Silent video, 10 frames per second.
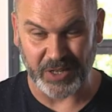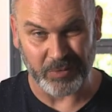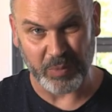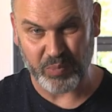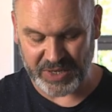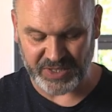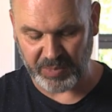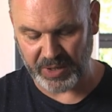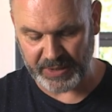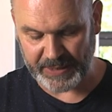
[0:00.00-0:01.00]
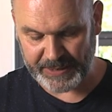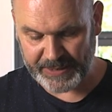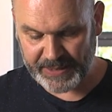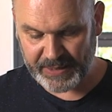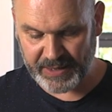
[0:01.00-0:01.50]
and we'll press the button,
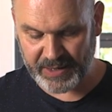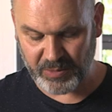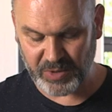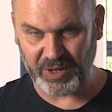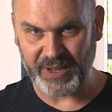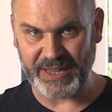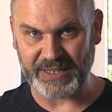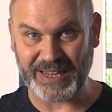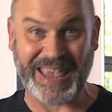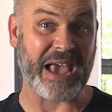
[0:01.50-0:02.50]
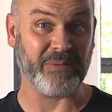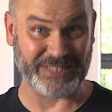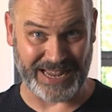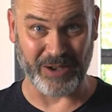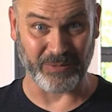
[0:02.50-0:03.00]
and I would like it to count
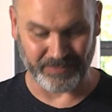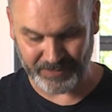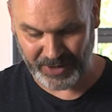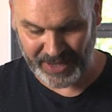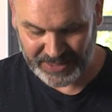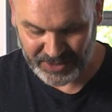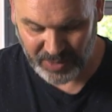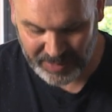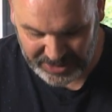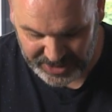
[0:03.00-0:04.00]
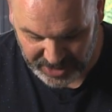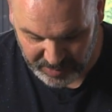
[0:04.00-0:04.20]
down. Okay, so I'm actually